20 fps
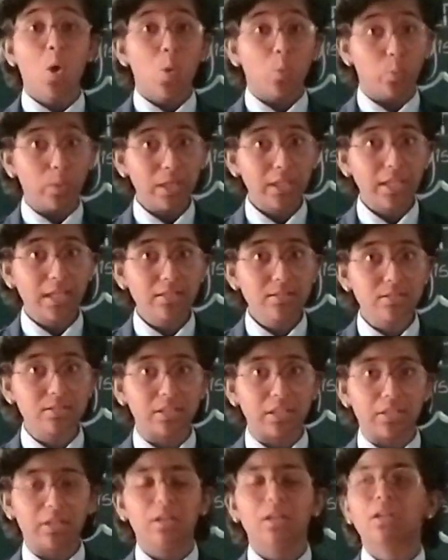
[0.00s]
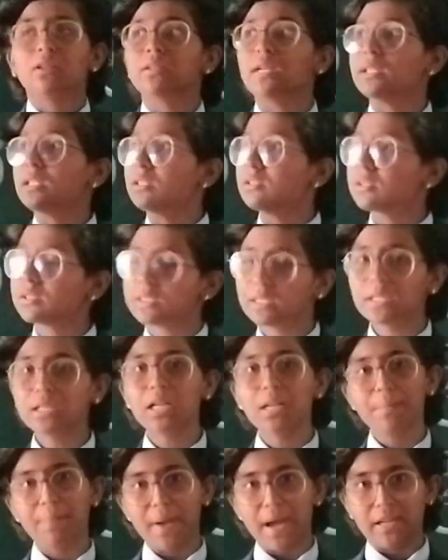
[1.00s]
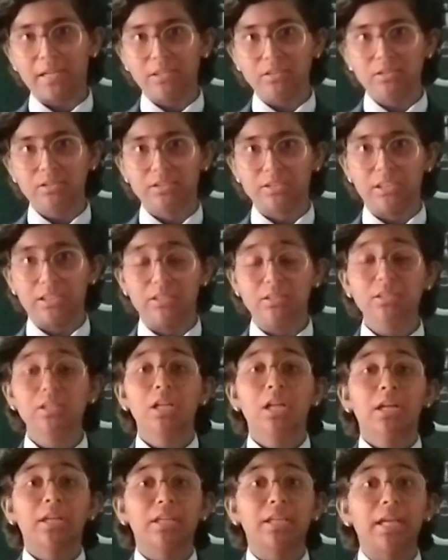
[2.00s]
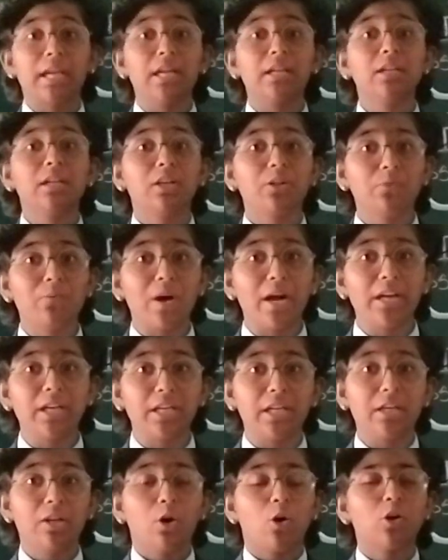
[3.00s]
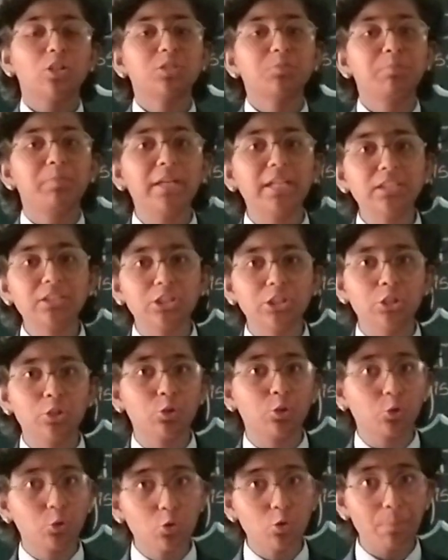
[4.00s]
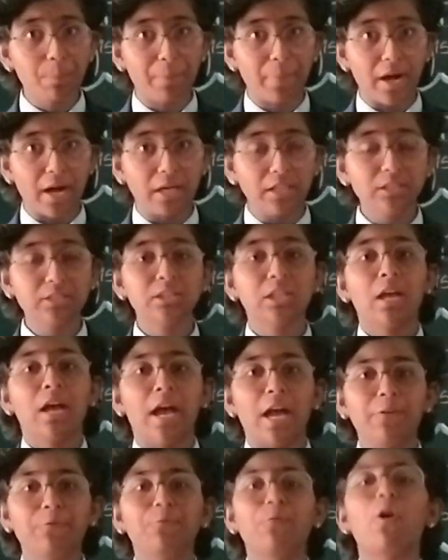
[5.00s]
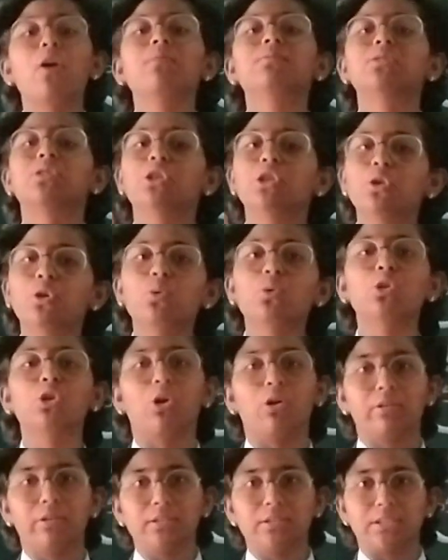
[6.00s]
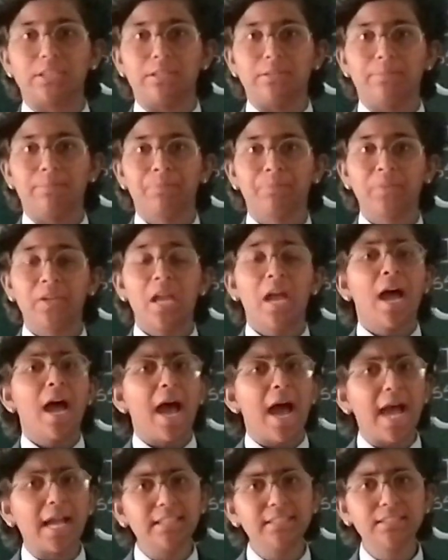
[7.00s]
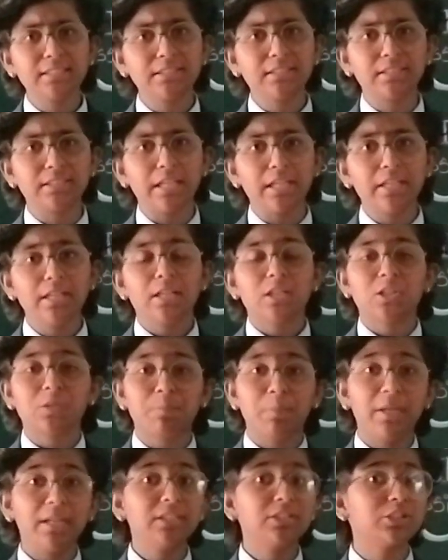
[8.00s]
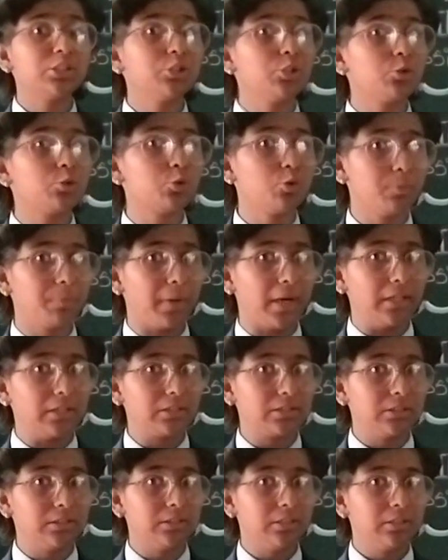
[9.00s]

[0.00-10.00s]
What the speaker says: We can say that a single parent cell gets divided or splits into 2 parts and forms a 2 daughter cell. I just said splits into 2 parts.